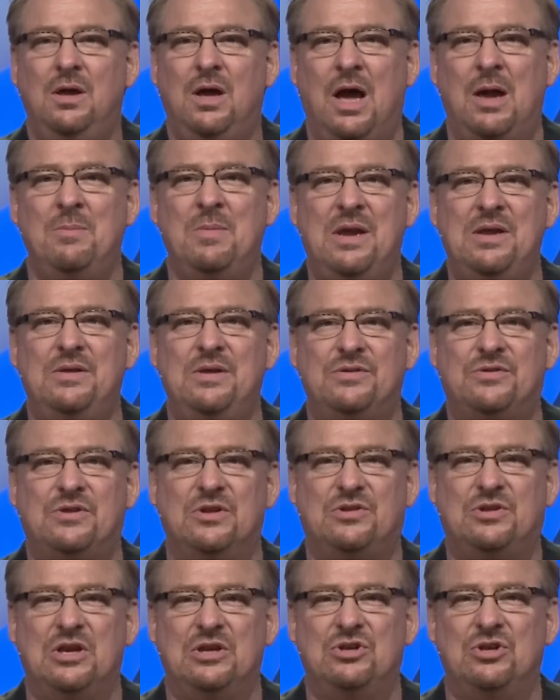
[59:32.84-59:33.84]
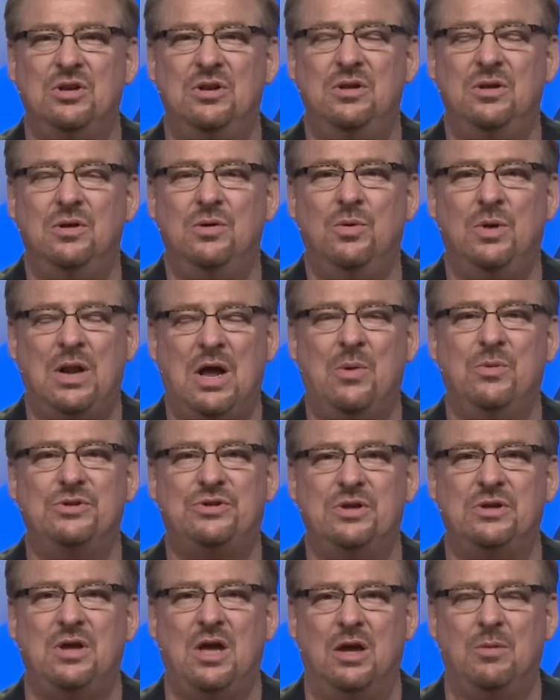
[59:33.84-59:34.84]
I made this decision when I
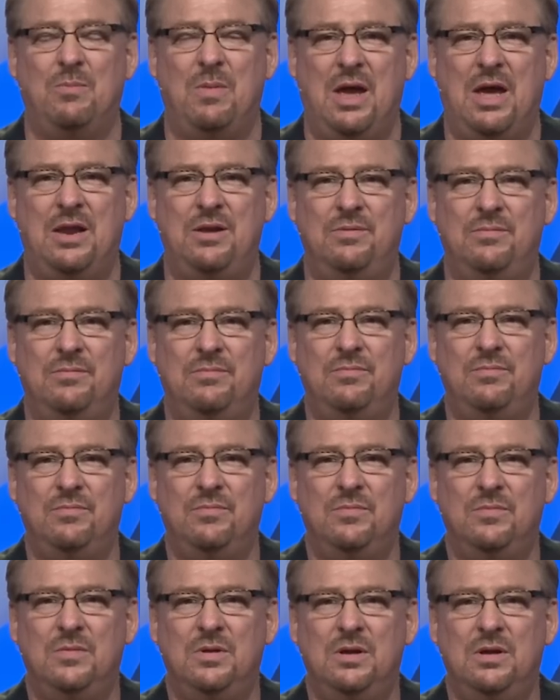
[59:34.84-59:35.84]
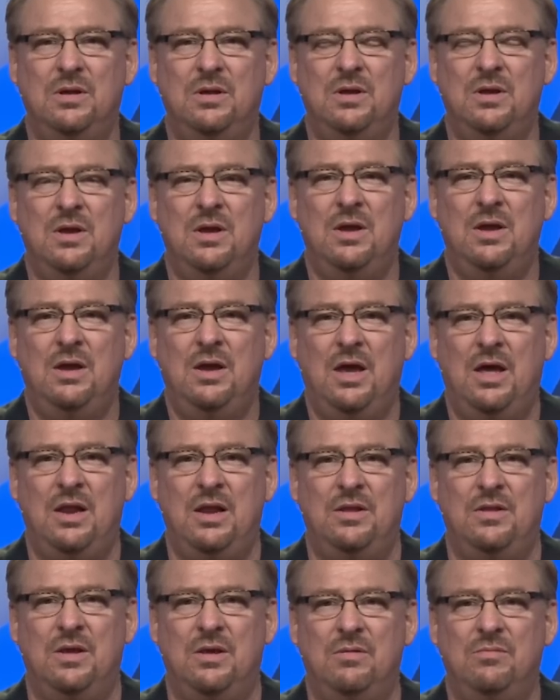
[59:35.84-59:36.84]
was a young man. And
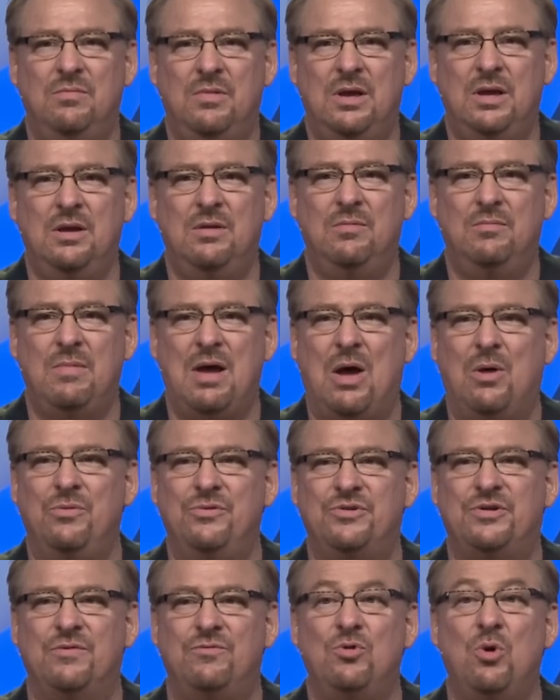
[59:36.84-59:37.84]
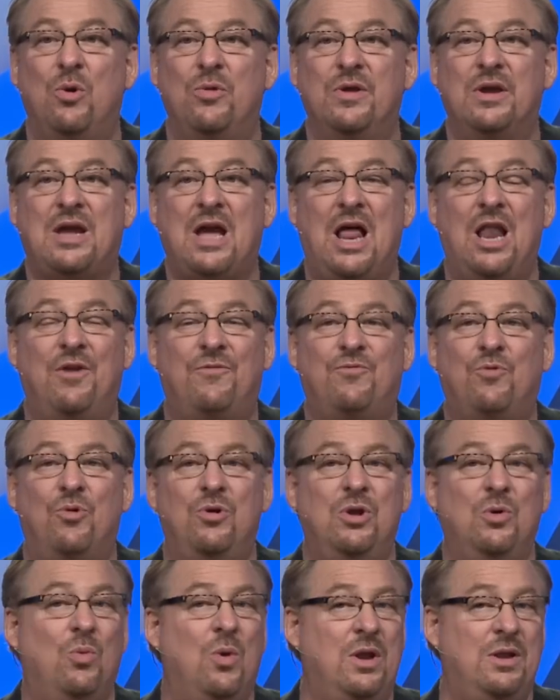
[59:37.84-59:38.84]
in the mountains of Northern
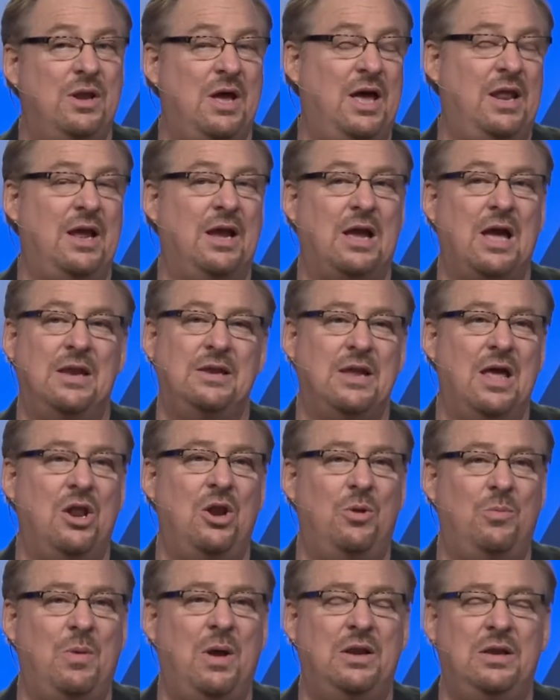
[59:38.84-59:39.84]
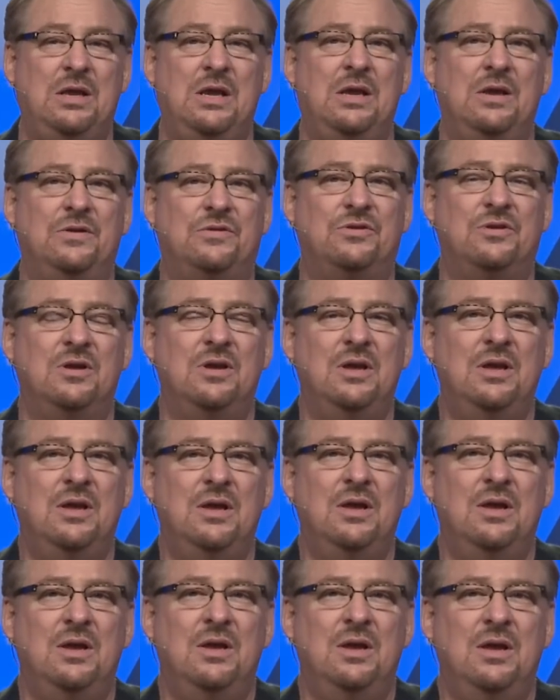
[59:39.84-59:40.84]
California, one night I got down on my knees
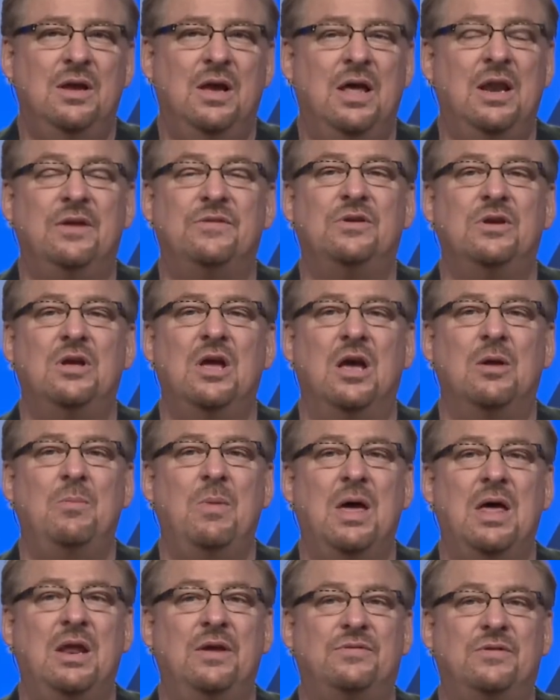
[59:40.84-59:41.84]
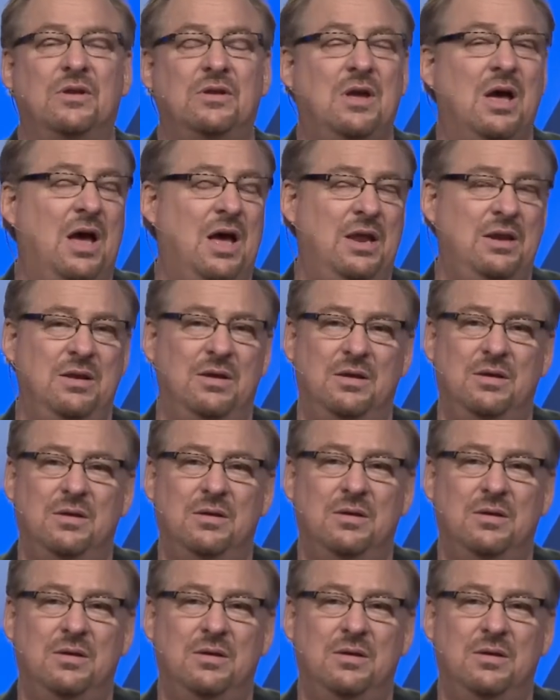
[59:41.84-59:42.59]
And as a young man, I said, God,